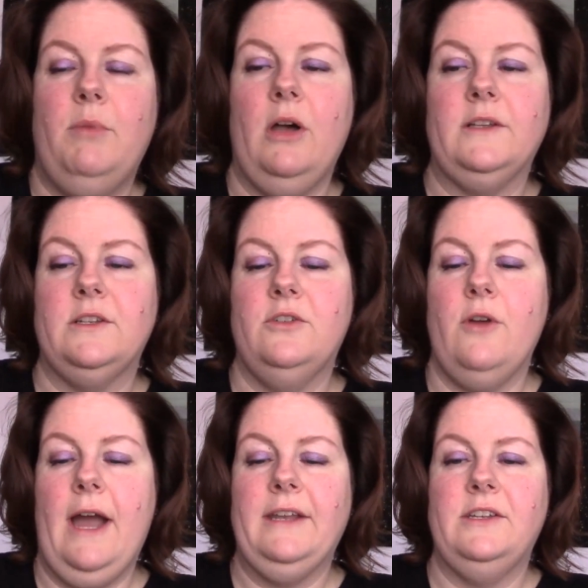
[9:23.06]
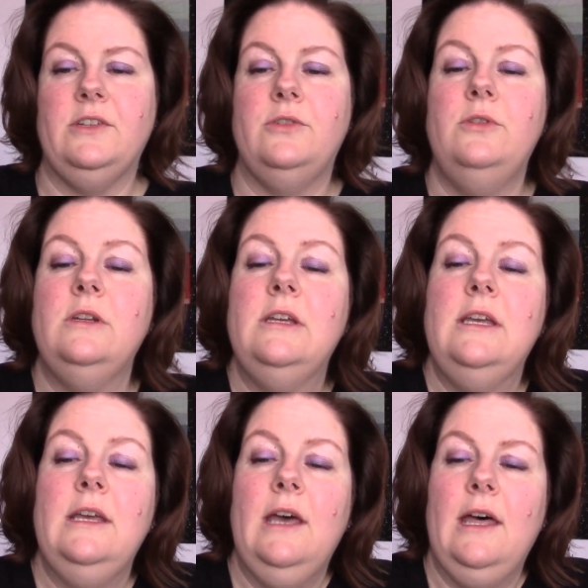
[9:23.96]
Boxer Gratitude.
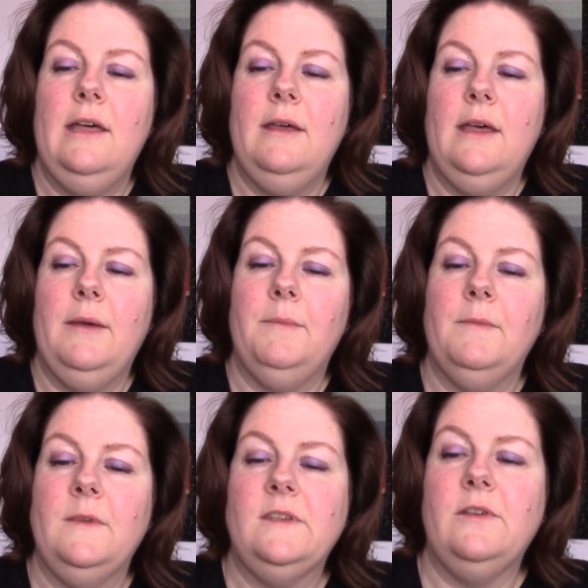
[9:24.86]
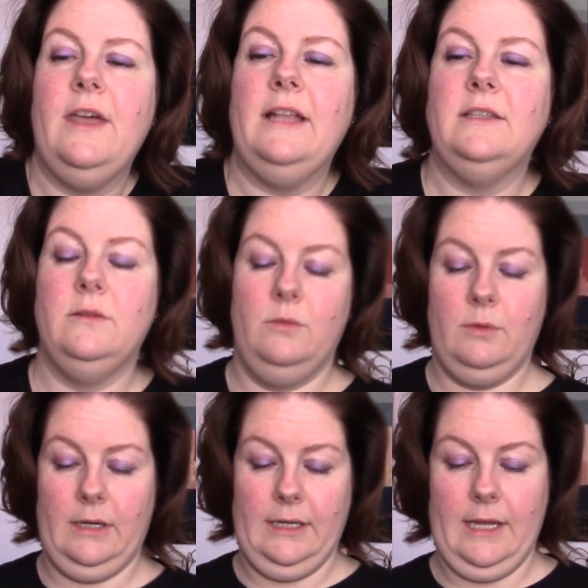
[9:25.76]
So that's
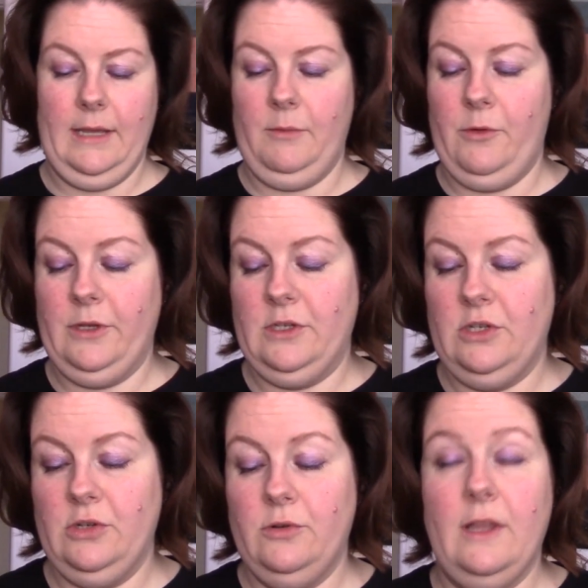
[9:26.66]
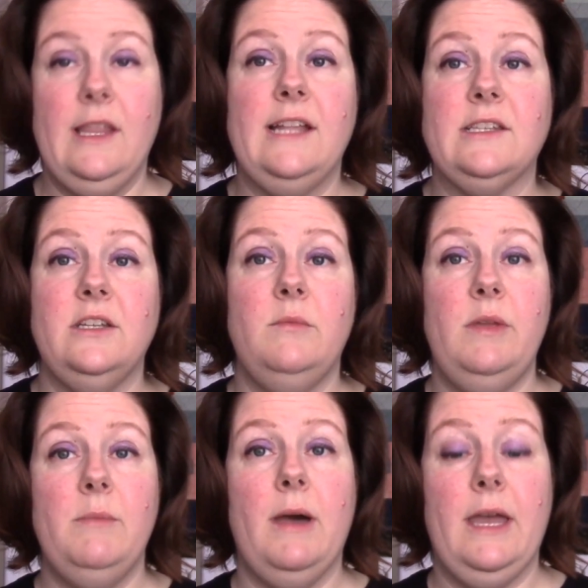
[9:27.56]
what I am going to do, and that's going to
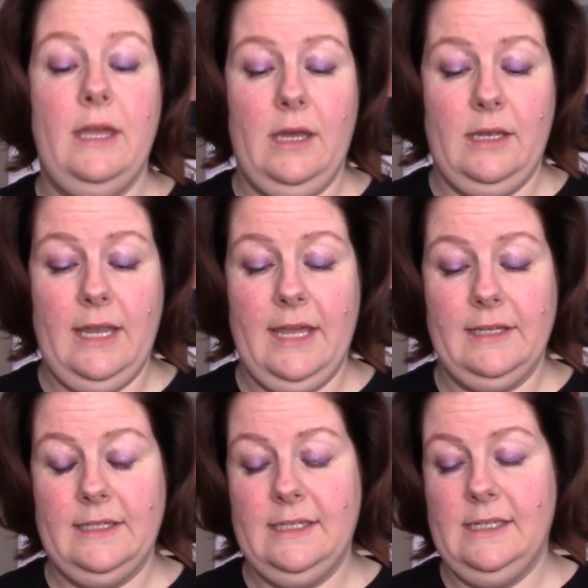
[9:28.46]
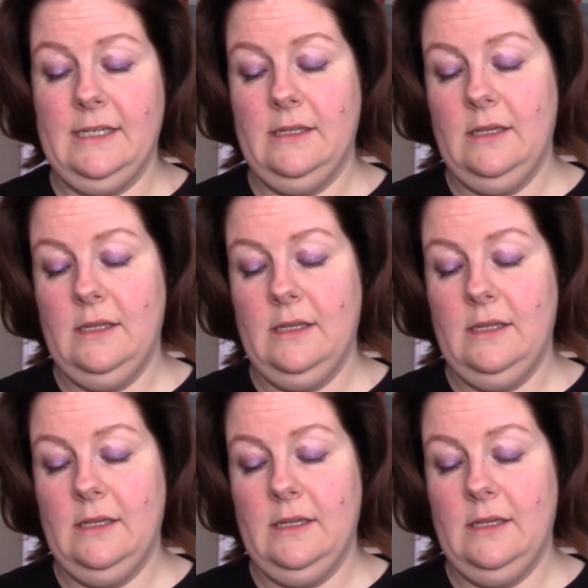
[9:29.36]
be my next